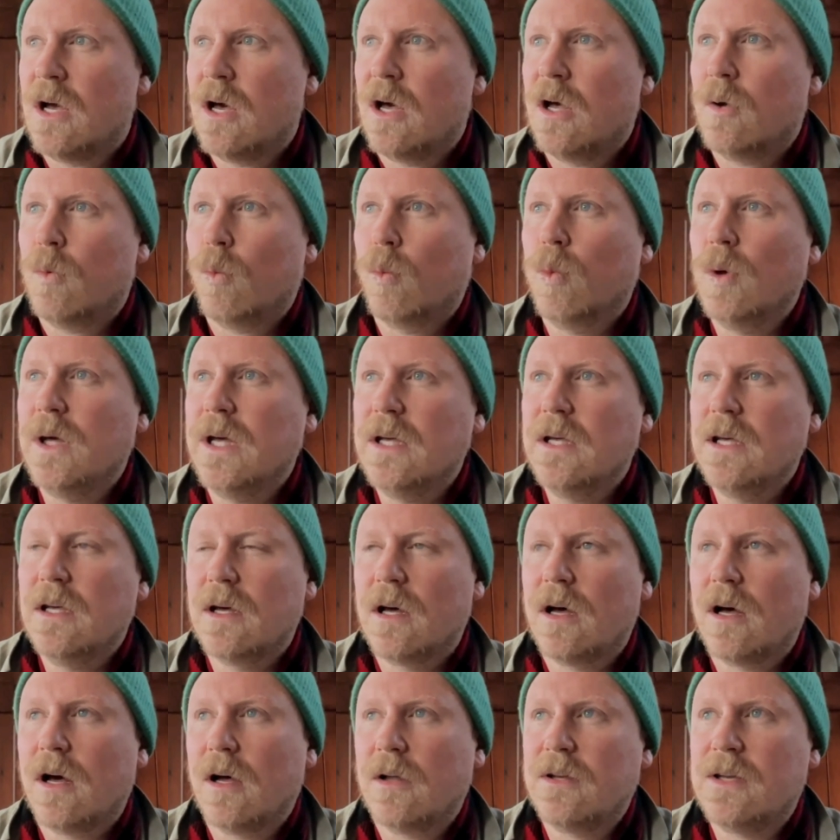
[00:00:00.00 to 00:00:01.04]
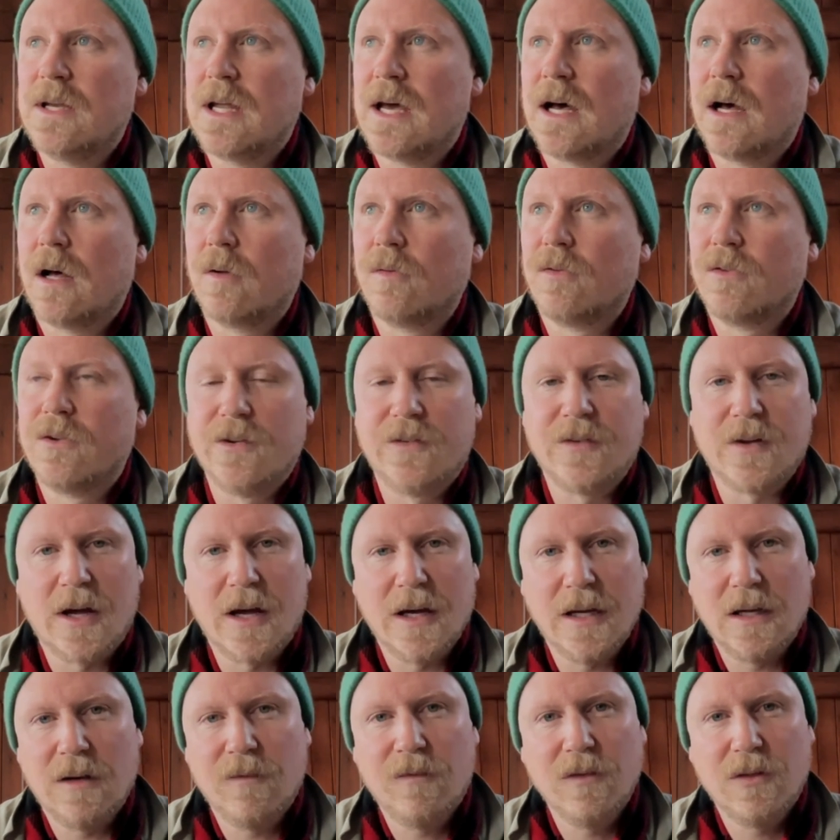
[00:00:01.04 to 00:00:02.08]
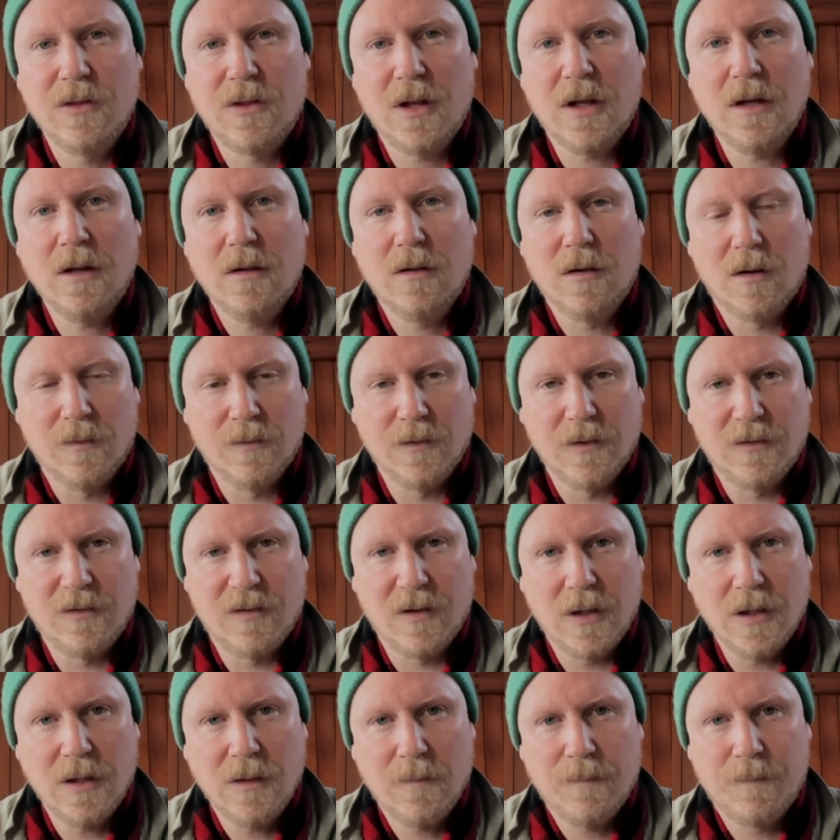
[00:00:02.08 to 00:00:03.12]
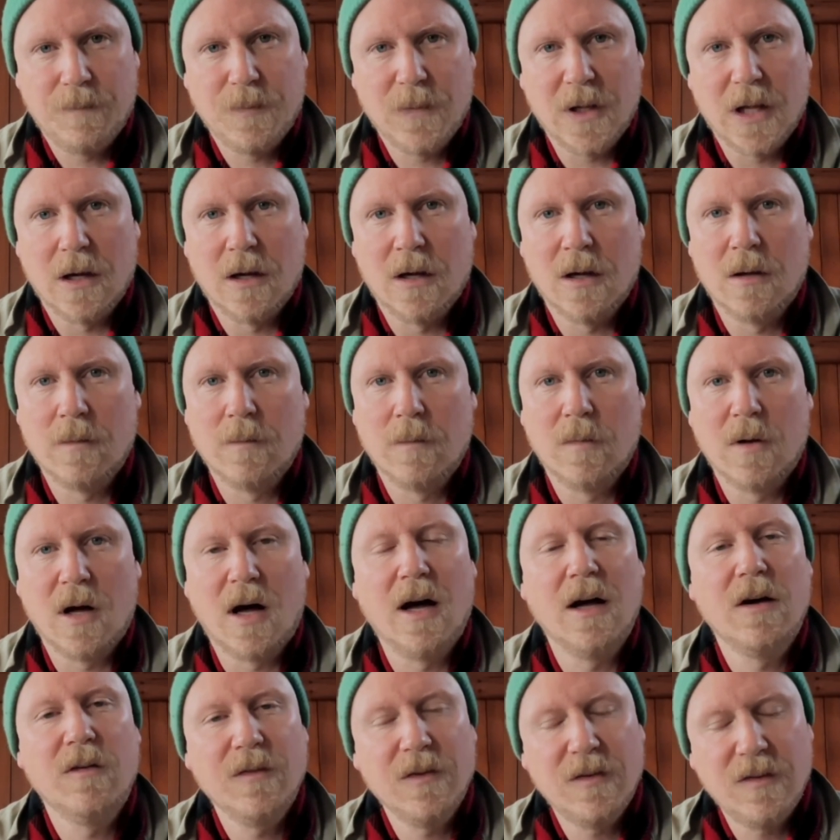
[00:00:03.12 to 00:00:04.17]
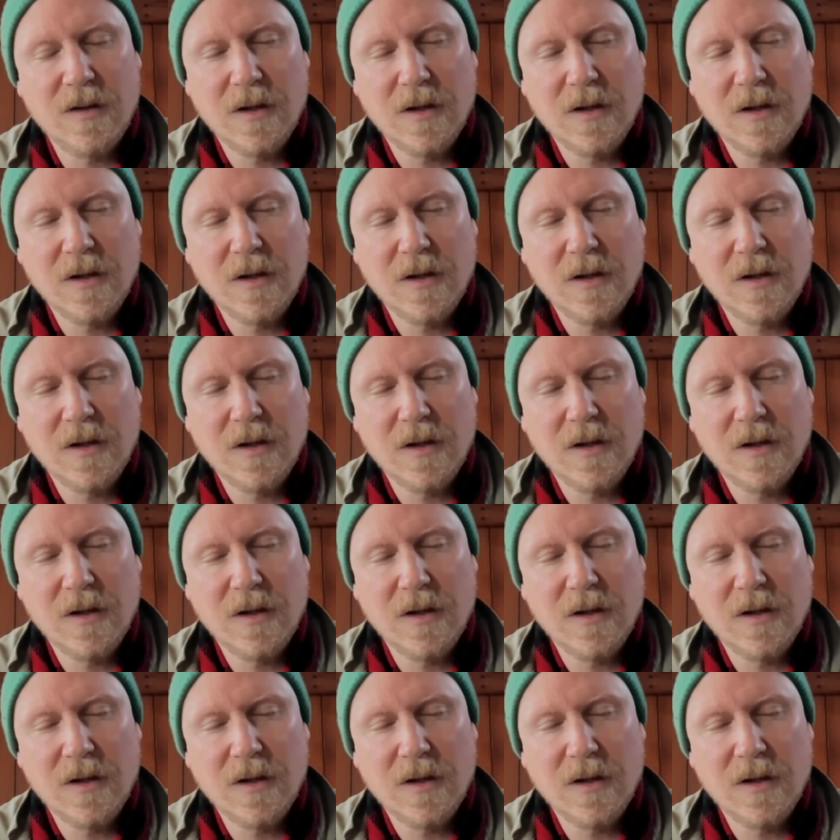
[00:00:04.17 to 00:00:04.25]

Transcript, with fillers: we now design everything, obviously. Um, I obviously